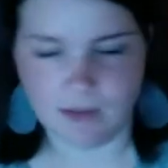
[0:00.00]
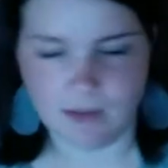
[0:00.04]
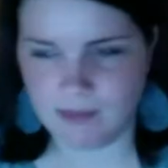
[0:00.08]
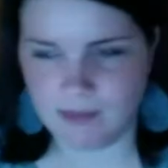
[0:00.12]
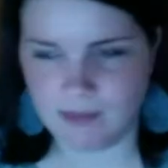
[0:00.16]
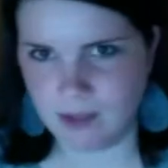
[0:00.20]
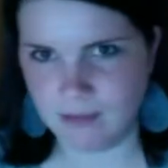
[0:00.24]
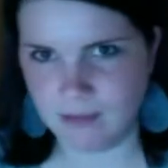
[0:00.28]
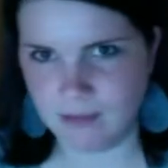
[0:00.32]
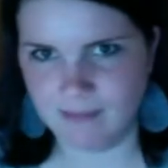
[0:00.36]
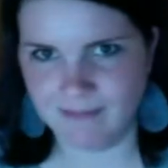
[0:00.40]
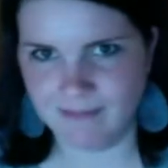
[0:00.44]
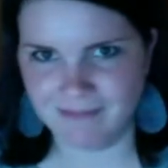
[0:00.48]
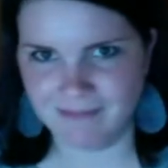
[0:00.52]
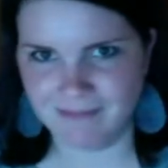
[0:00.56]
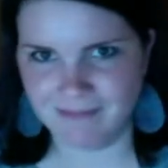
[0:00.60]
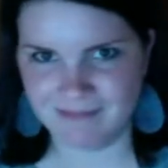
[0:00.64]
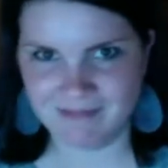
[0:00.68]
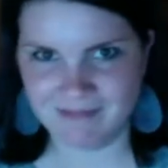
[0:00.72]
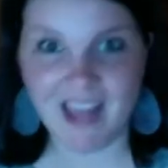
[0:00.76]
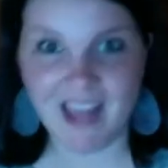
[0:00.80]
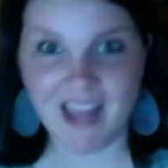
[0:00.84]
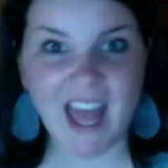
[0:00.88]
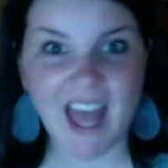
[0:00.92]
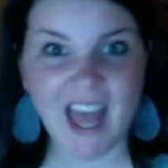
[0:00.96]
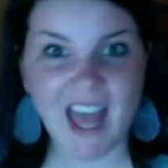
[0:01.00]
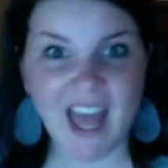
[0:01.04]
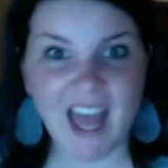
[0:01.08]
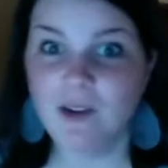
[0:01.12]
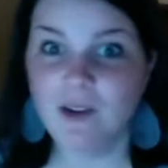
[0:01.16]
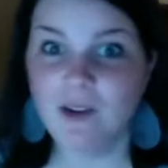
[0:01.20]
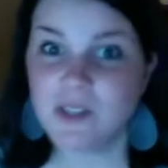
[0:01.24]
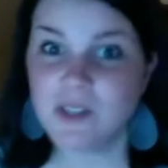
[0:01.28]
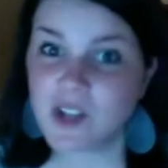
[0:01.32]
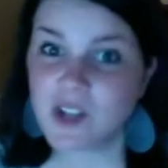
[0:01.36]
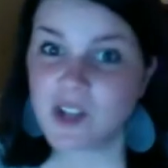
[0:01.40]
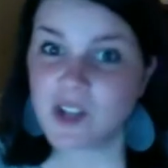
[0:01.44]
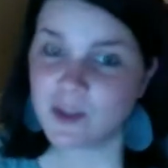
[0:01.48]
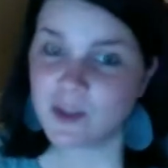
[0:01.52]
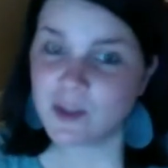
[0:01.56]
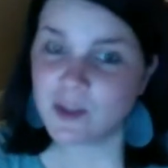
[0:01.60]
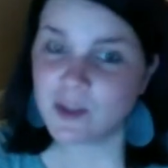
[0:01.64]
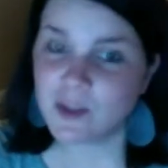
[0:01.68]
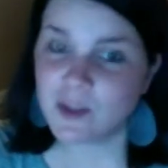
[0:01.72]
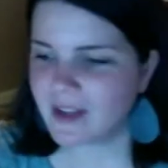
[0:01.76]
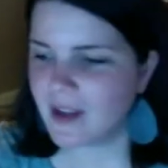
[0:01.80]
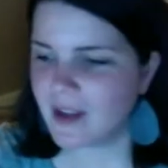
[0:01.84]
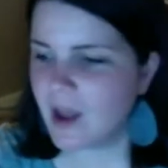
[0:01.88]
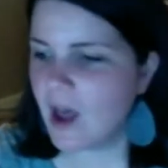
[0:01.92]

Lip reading: So it was hard to pick.